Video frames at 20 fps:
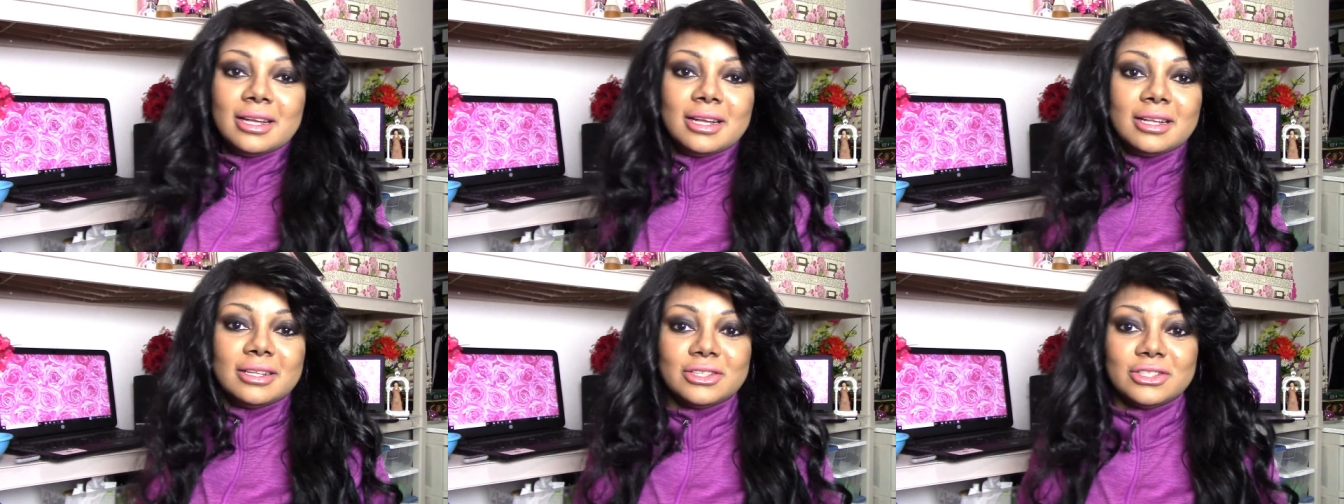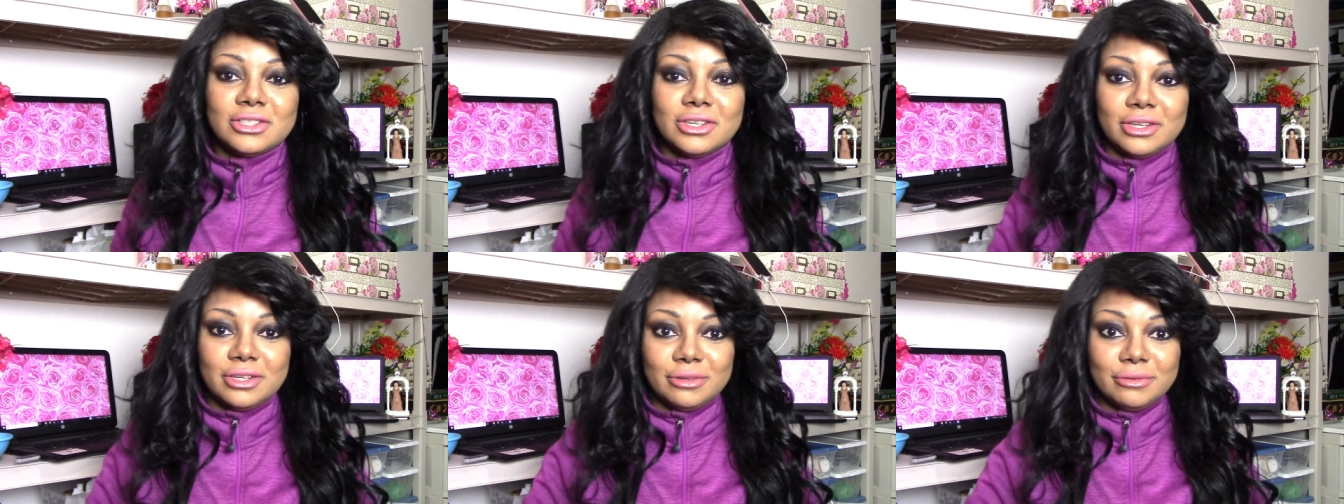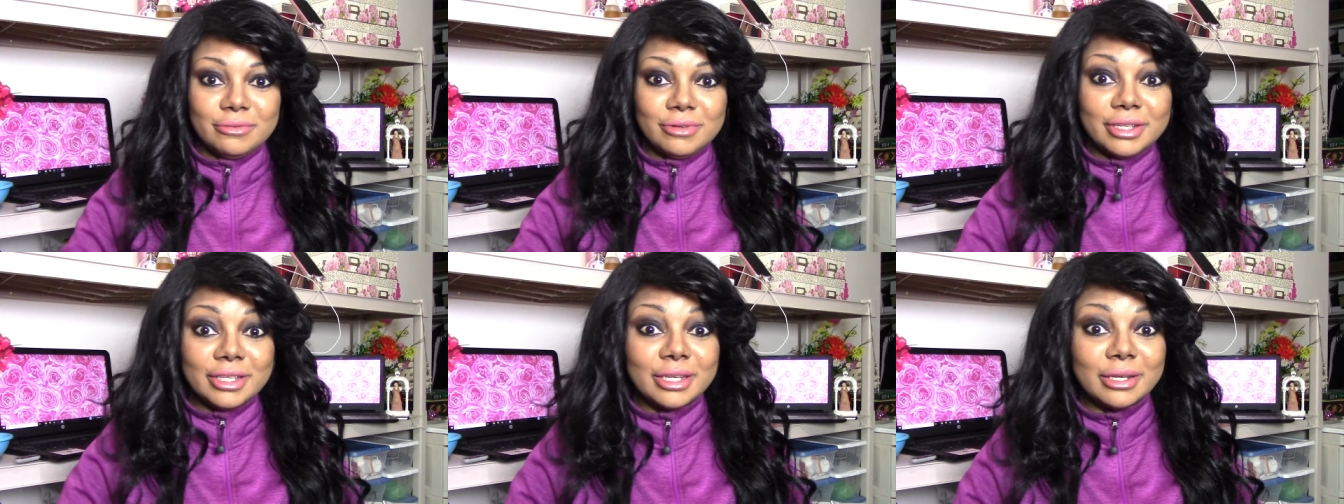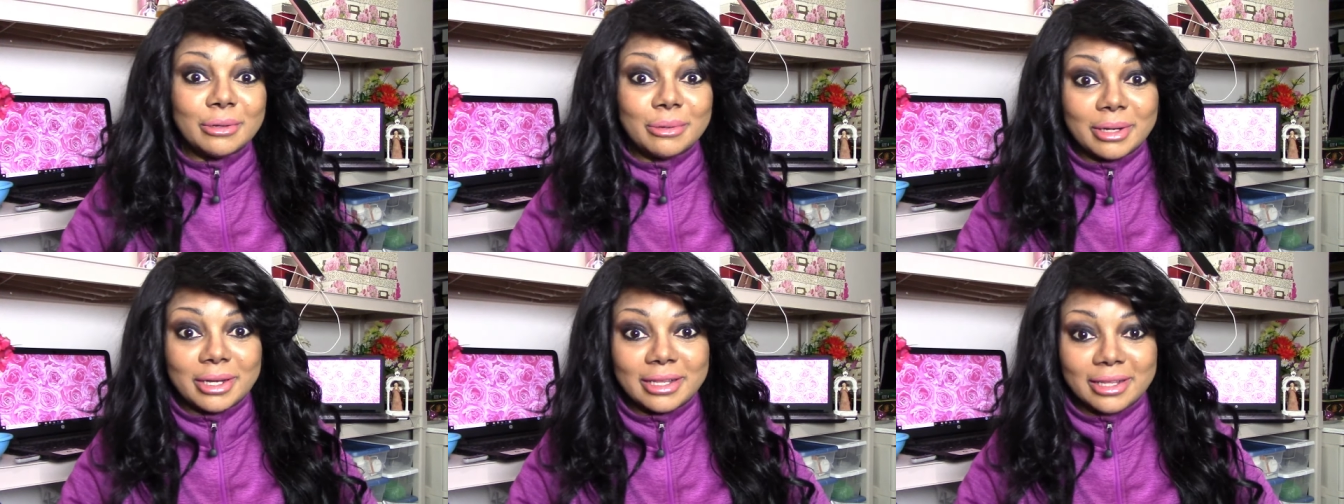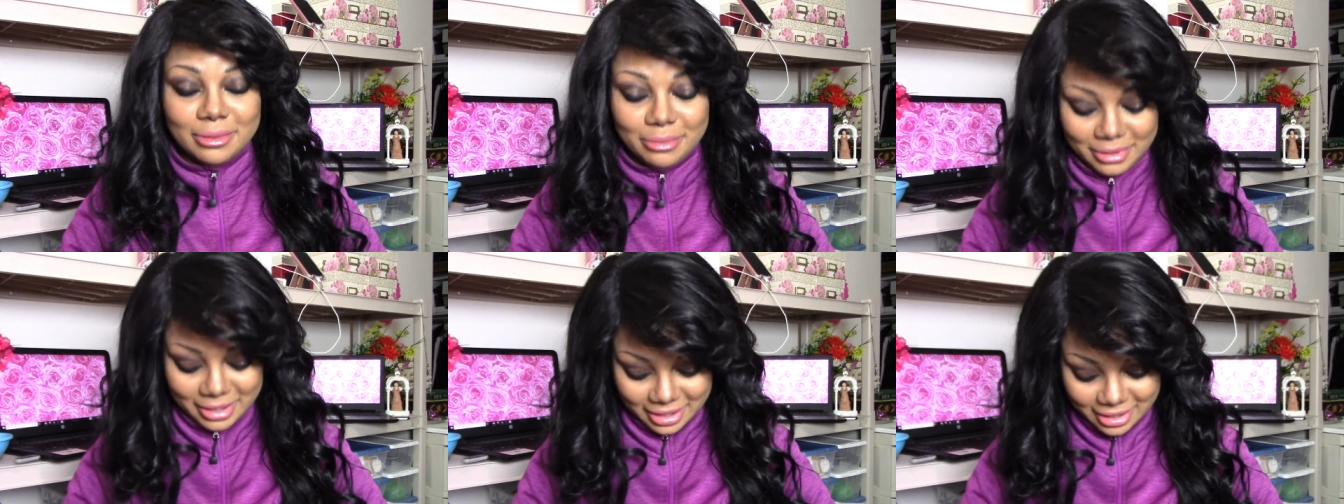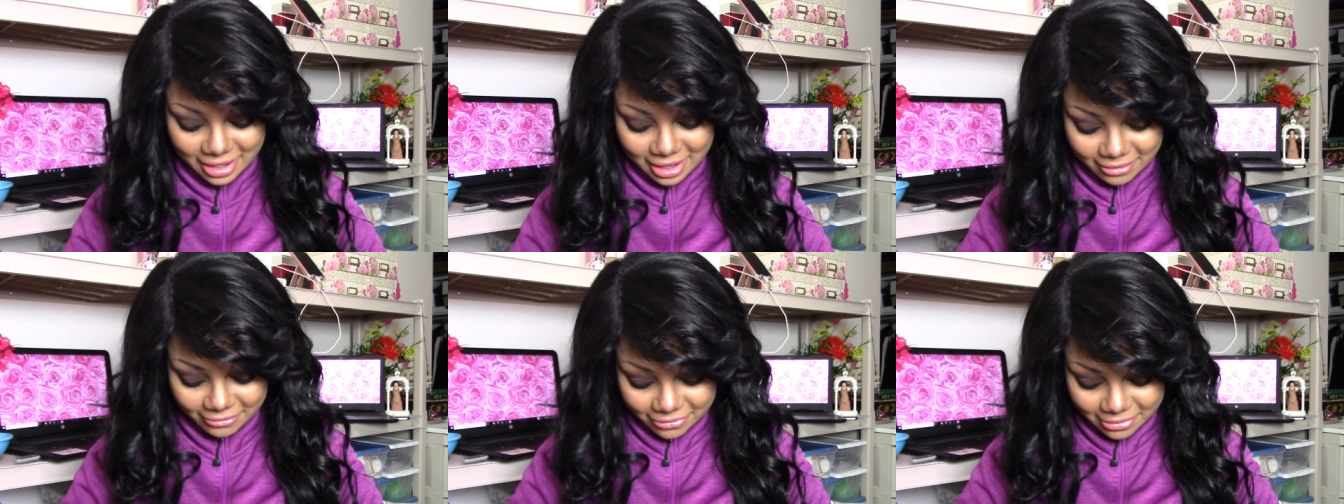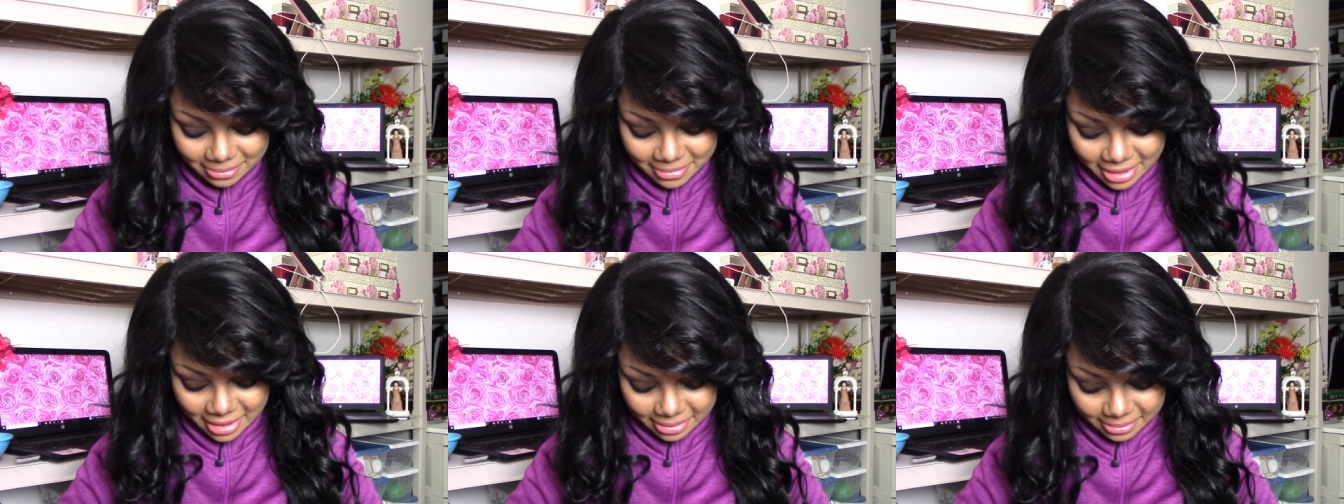I'll show you really quickly what I got
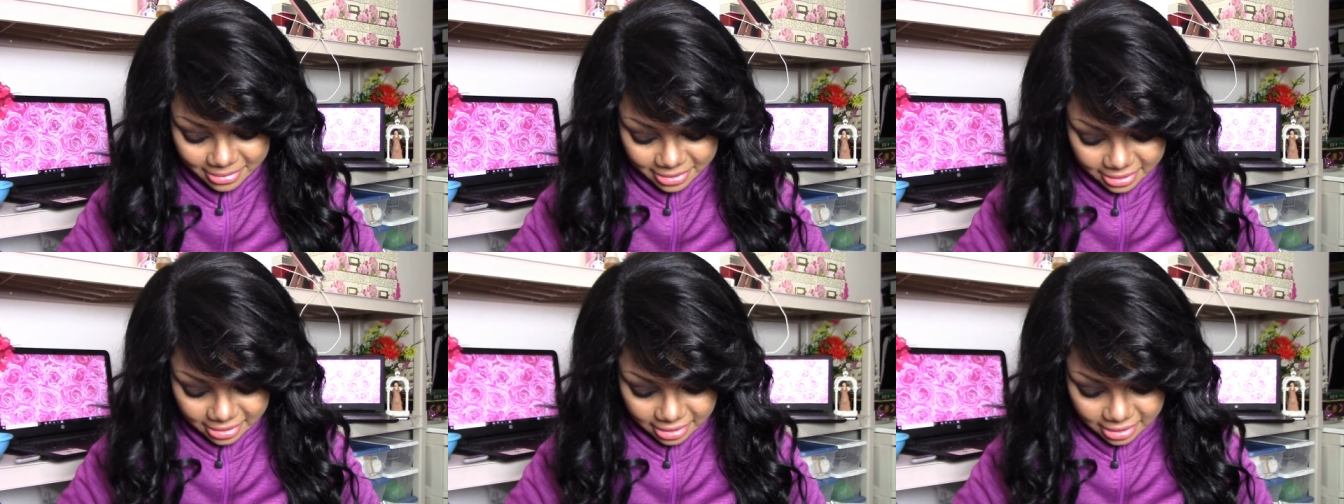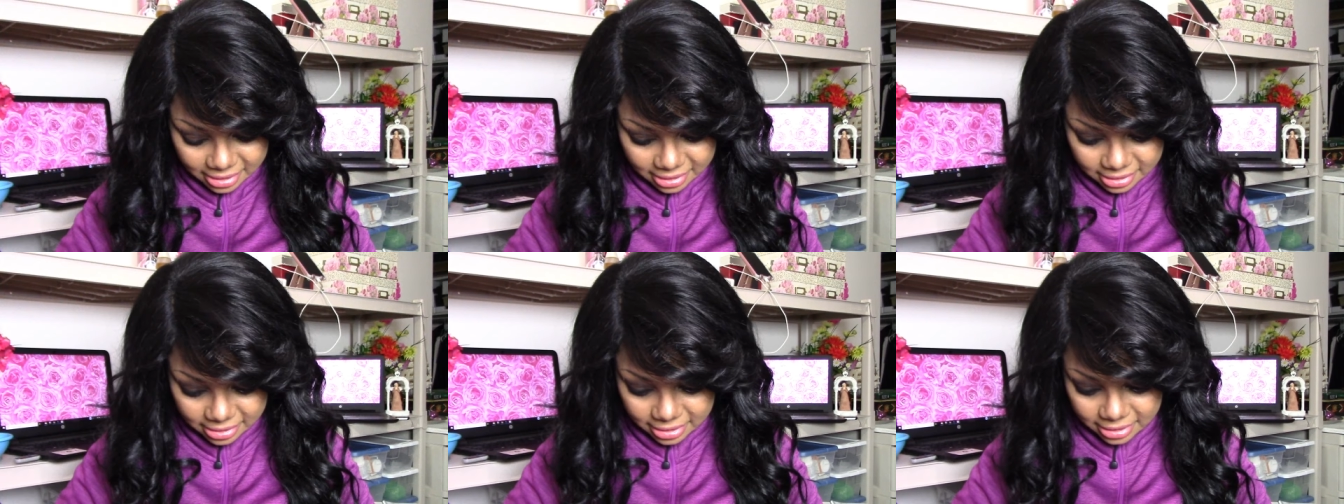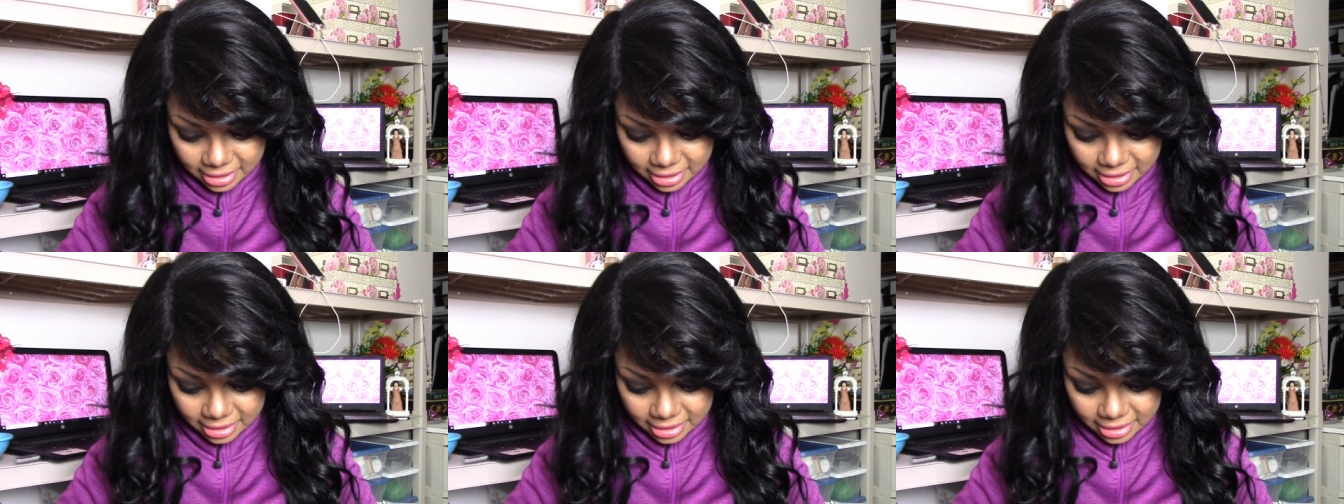from Amazon.